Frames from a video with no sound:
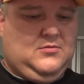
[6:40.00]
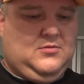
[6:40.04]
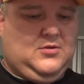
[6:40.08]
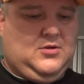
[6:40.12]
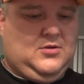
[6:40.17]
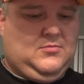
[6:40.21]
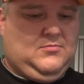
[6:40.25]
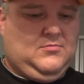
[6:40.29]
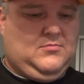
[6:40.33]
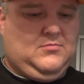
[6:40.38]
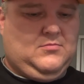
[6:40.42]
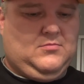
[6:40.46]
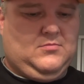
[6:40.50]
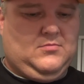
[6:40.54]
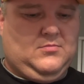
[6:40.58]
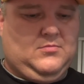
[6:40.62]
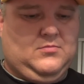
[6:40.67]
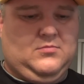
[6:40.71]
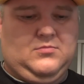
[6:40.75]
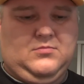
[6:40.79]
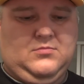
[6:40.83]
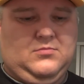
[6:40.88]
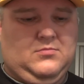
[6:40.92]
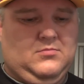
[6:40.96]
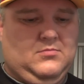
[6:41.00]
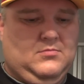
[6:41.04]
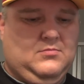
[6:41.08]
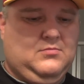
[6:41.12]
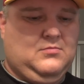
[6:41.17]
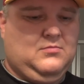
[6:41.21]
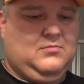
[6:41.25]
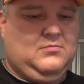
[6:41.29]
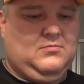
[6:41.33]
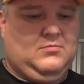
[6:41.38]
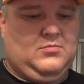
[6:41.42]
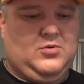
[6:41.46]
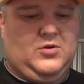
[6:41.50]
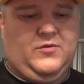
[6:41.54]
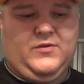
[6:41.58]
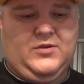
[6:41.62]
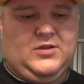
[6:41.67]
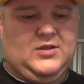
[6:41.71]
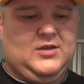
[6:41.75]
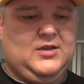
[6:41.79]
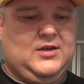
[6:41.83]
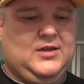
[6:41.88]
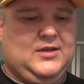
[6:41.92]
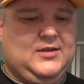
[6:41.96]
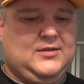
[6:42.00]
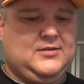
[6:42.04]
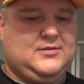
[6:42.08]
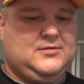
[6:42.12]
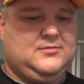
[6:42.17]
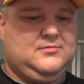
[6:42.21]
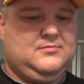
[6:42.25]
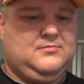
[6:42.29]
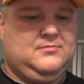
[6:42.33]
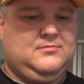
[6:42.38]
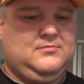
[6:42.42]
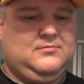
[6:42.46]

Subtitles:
Yeah, perfectly aligned.